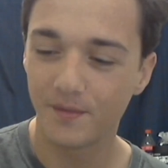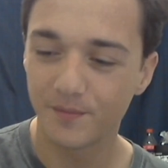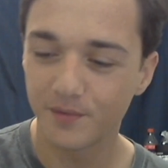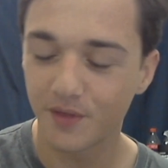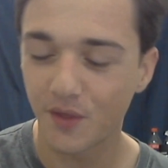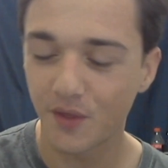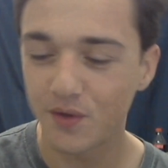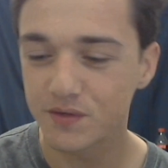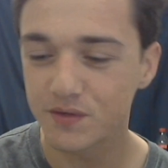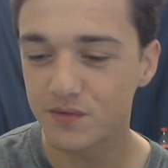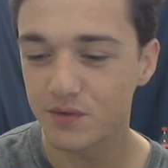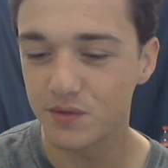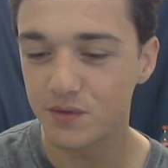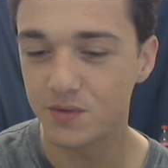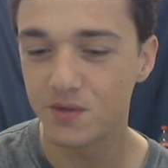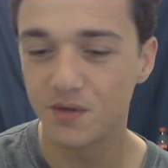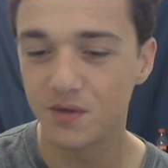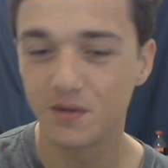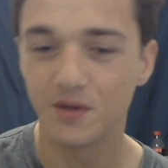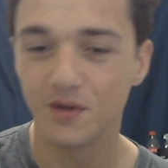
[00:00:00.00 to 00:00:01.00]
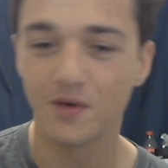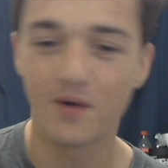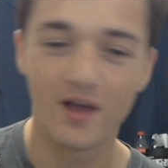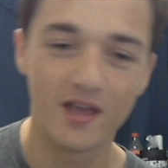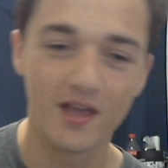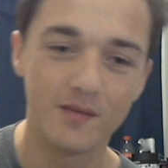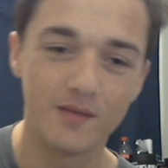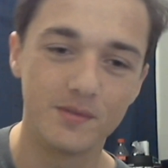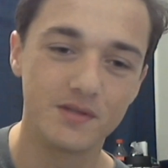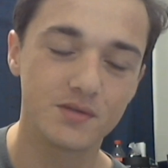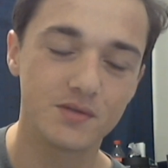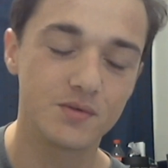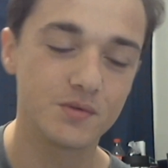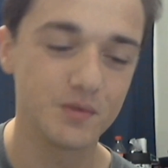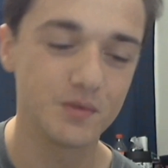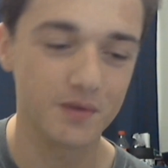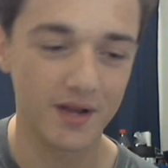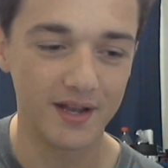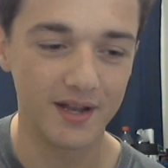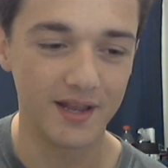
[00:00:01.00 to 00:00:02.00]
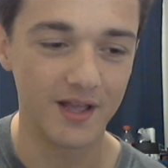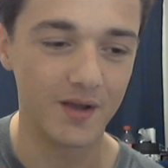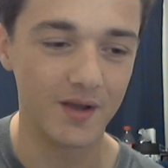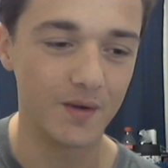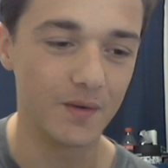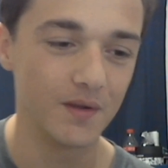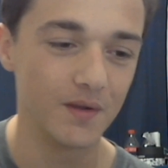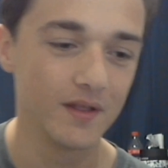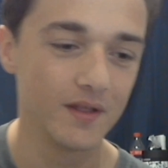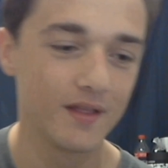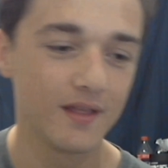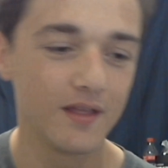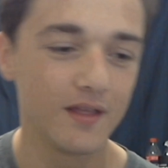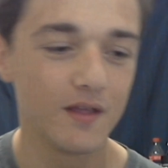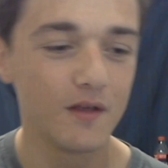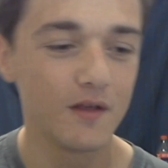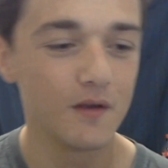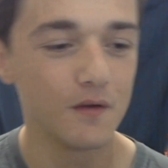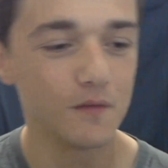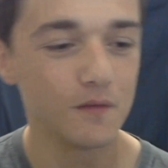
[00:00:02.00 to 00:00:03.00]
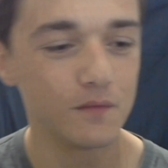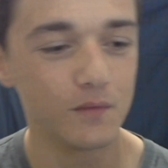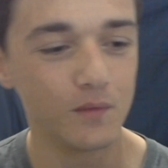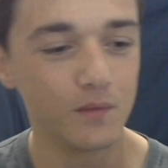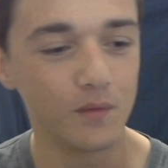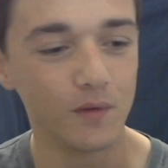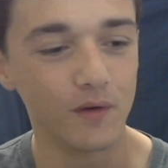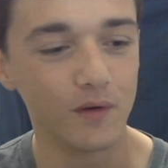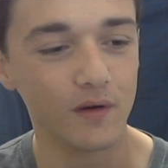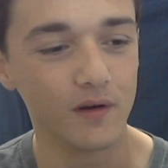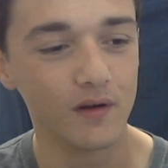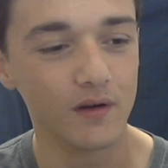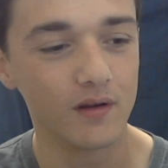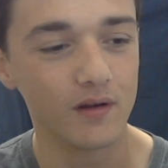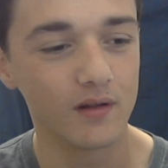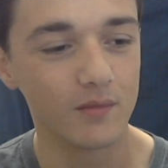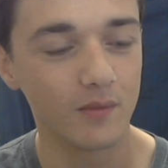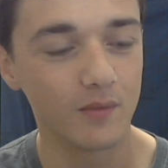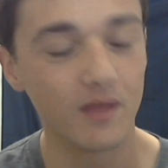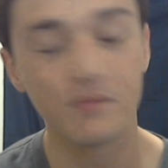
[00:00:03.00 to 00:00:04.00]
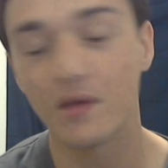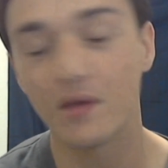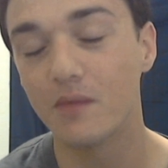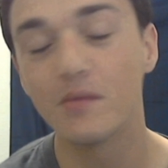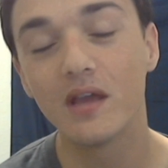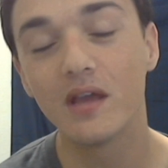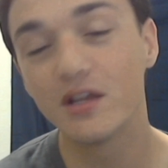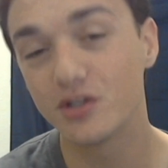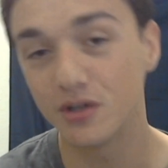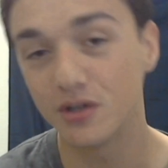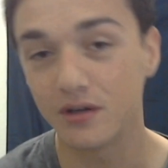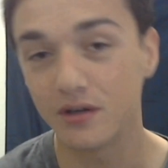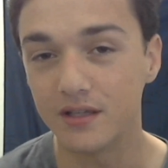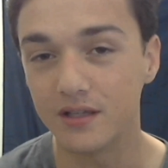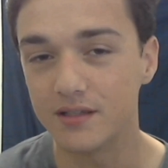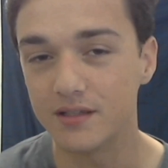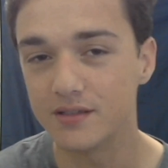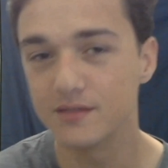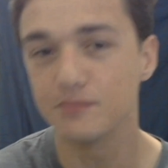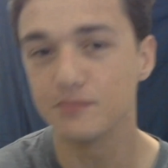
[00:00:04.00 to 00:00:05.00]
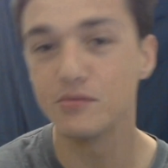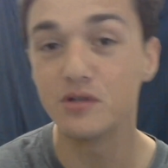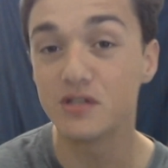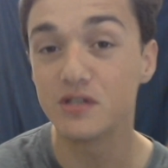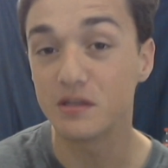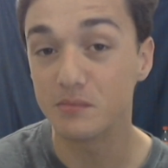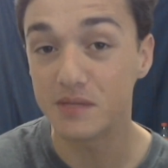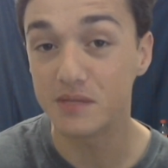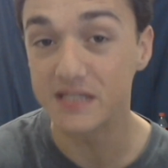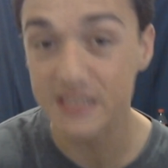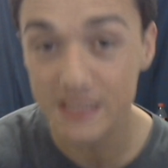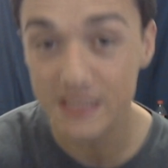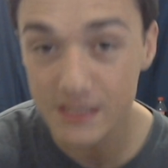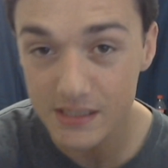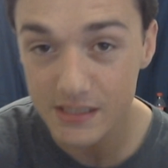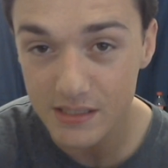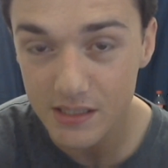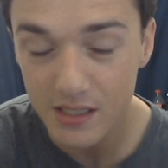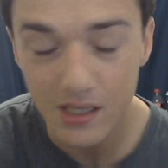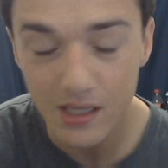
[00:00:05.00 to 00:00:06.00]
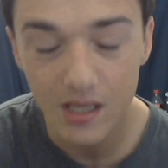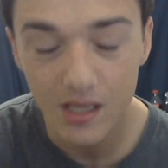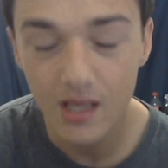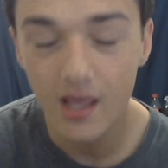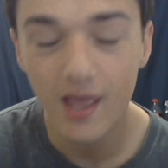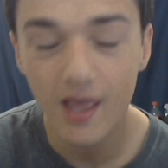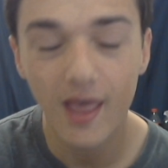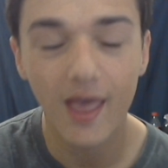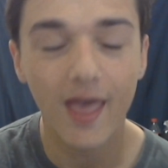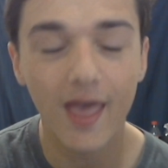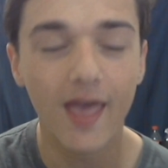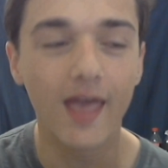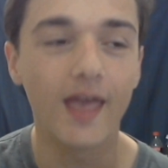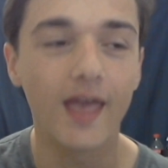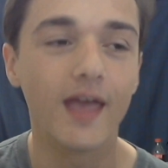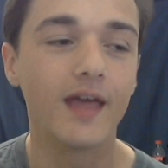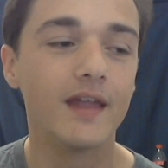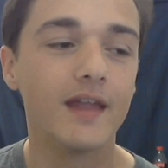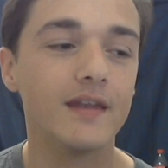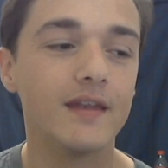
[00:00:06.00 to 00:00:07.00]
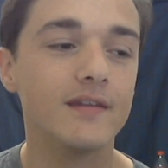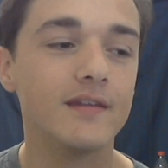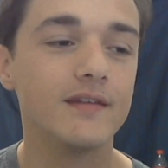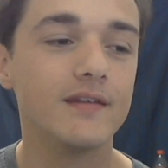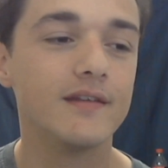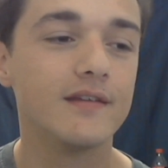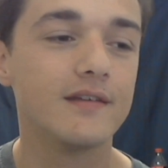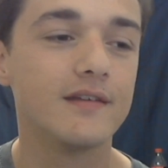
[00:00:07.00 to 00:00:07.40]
for those of you who don't know, I am in school right now for my, my major is music business and